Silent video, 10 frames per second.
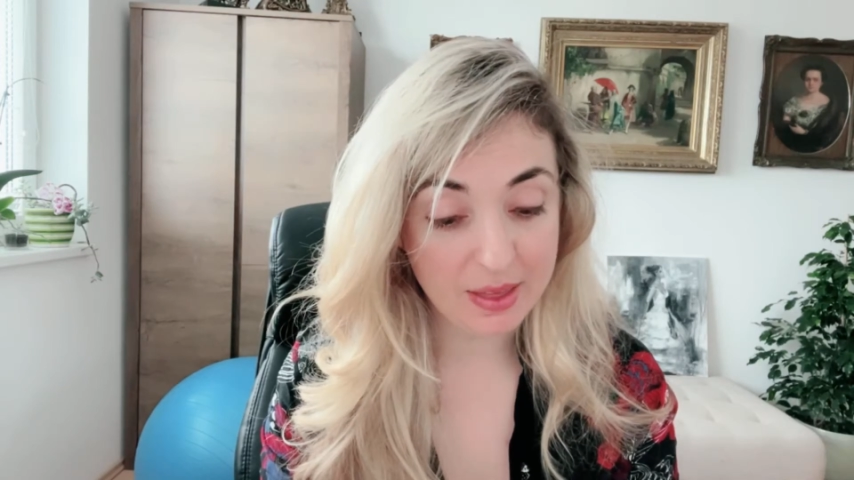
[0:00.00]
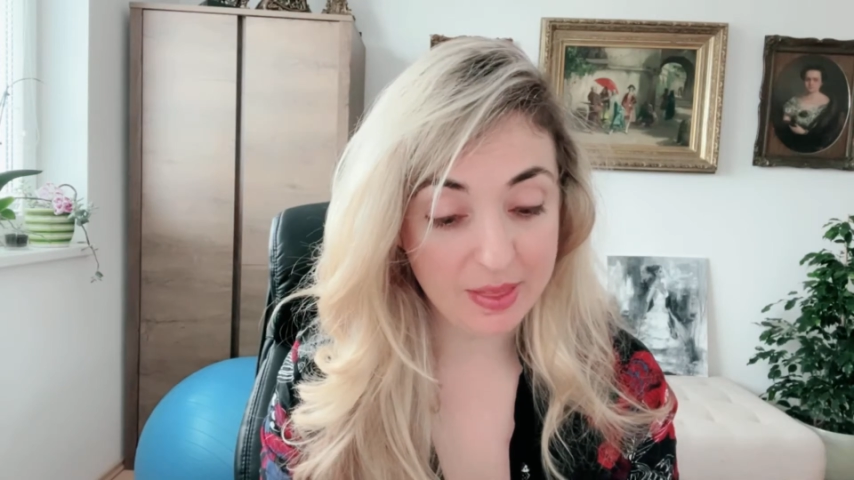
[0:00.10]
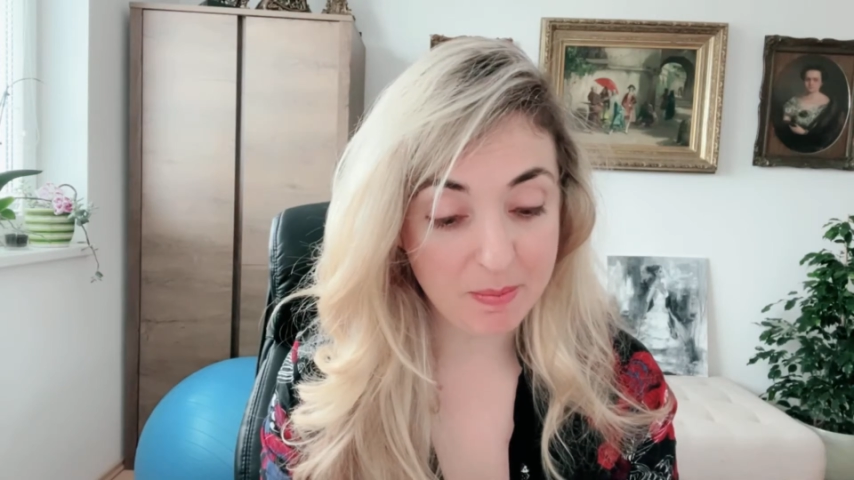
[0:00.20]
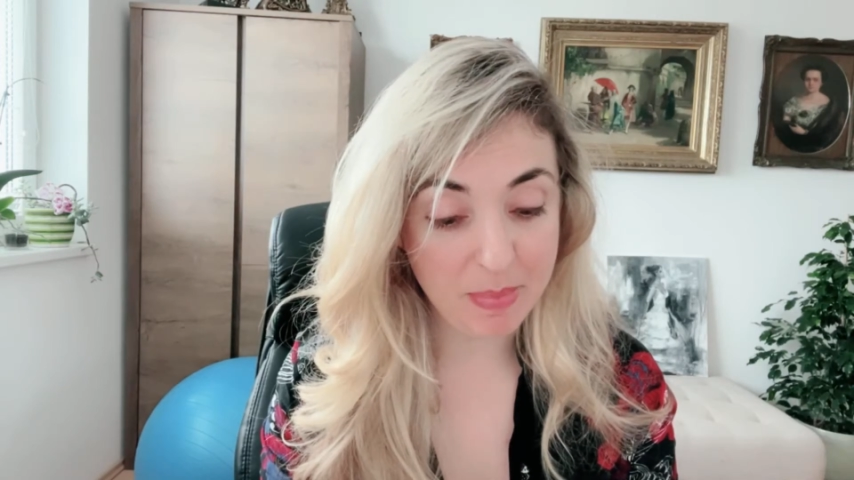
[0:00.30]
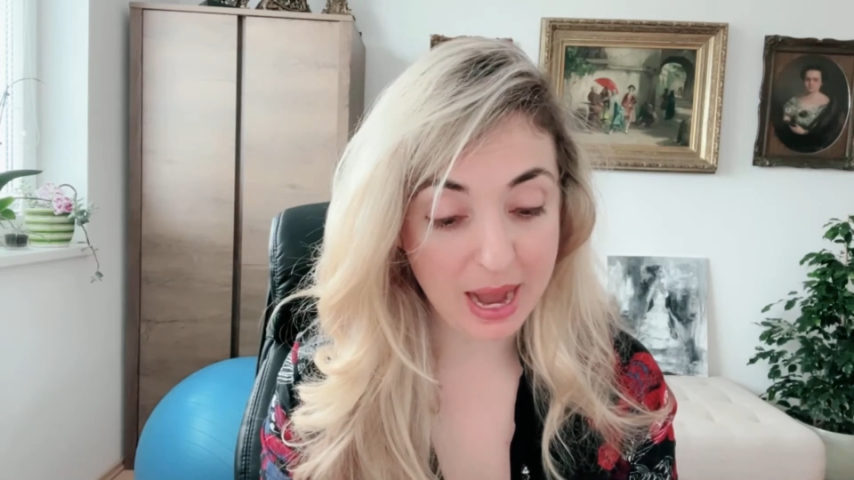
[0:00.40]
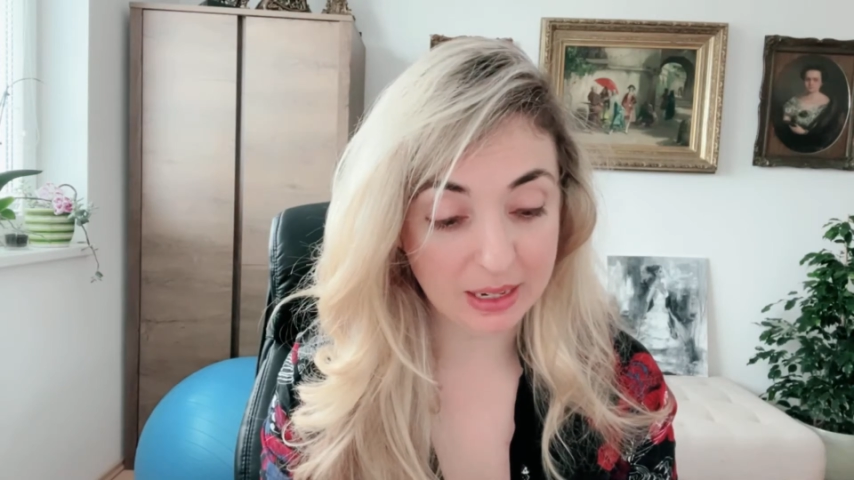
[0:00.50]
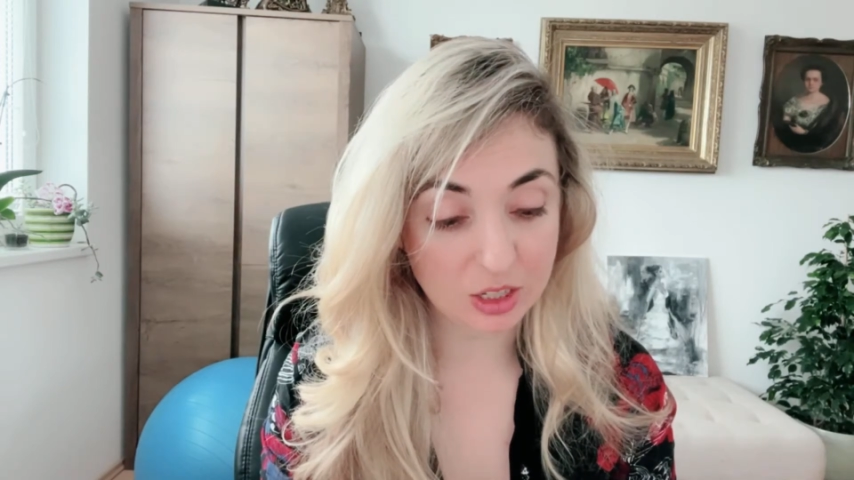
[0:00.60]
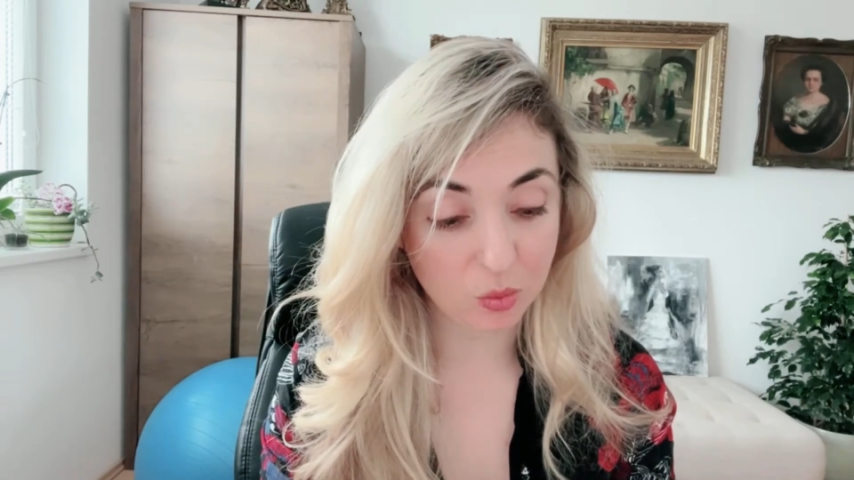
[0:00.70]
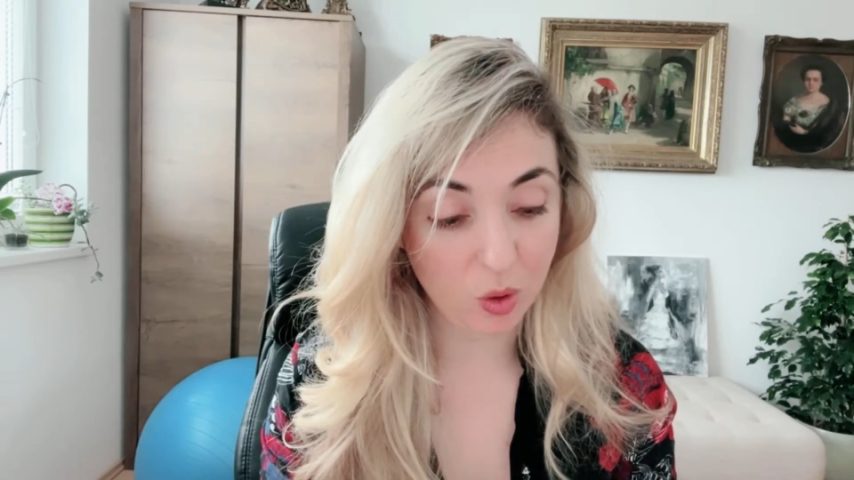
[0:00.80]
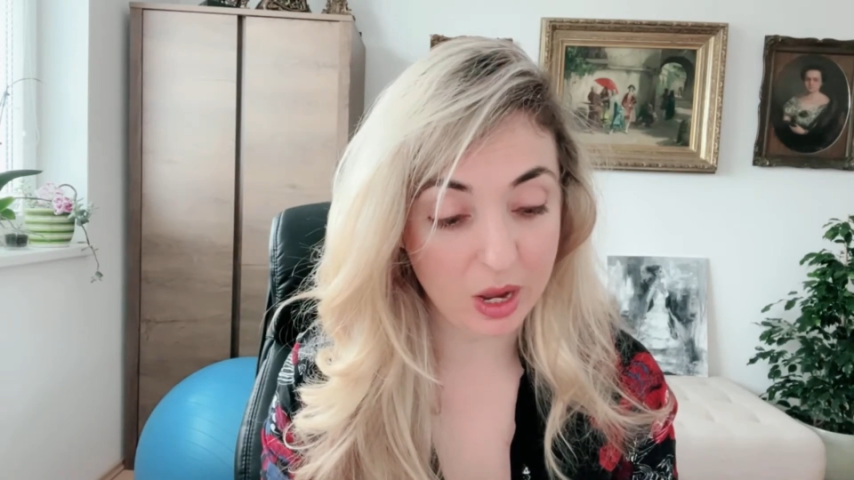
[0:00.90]
then back
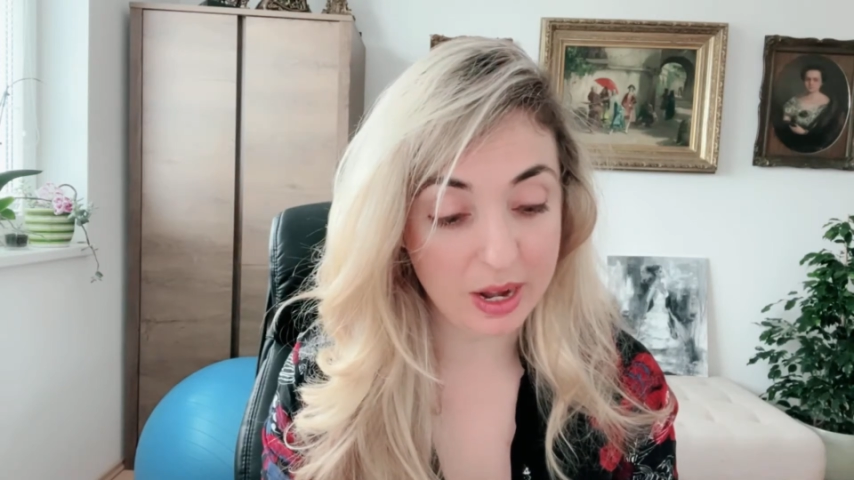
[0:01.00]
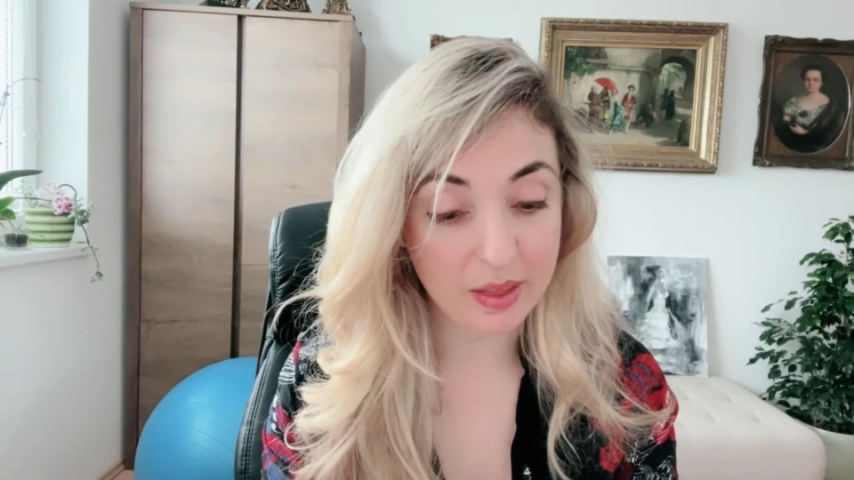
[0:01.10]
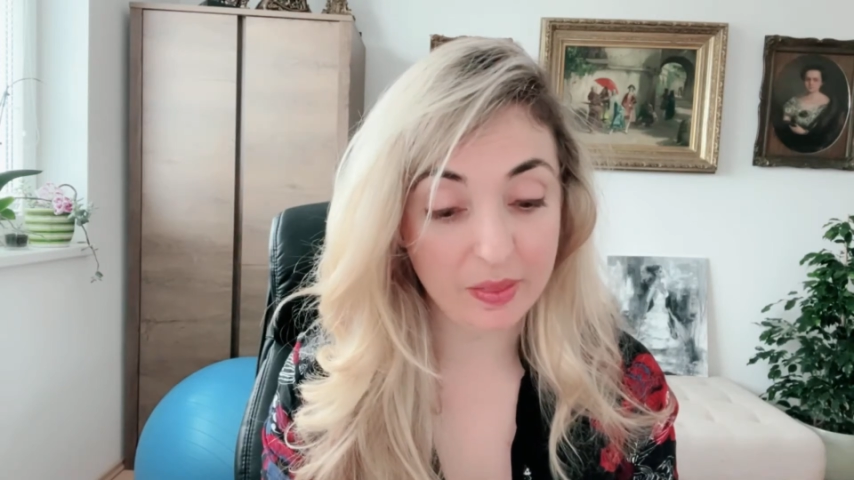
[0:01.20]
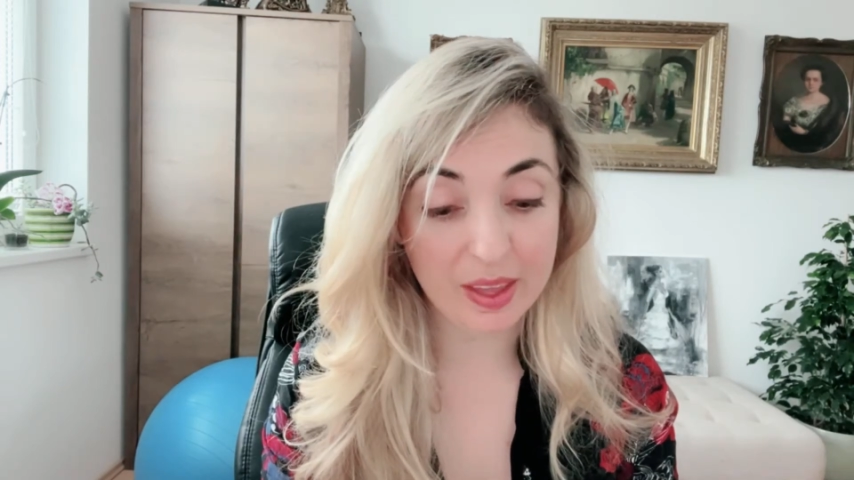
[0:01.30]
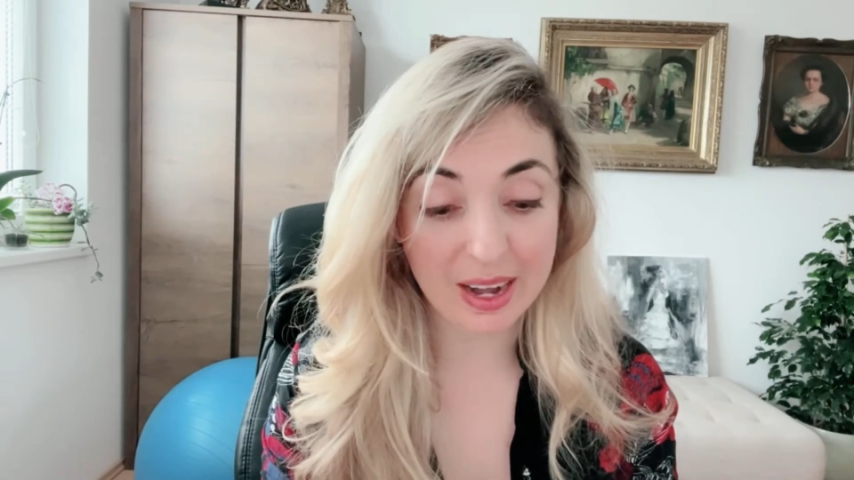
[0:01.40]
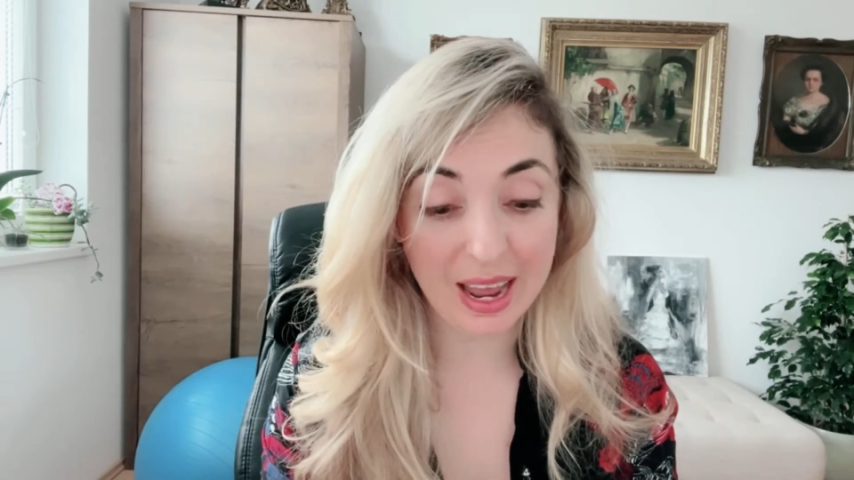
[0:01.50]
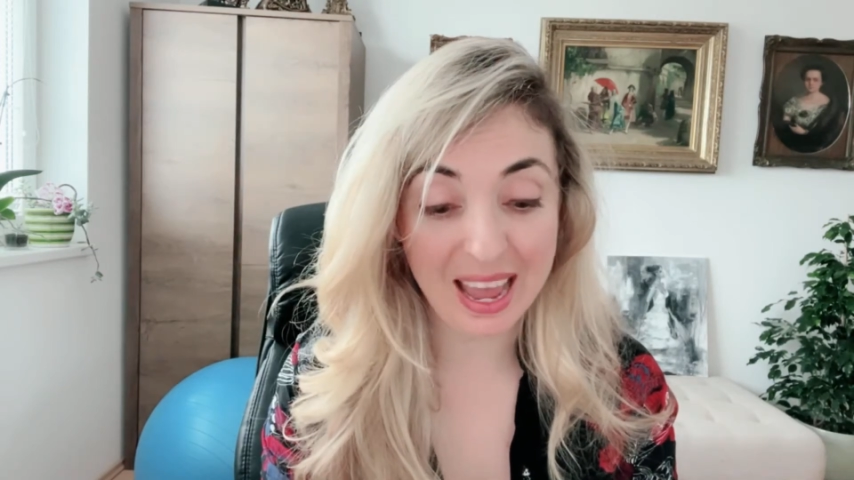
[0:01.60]
to 1, then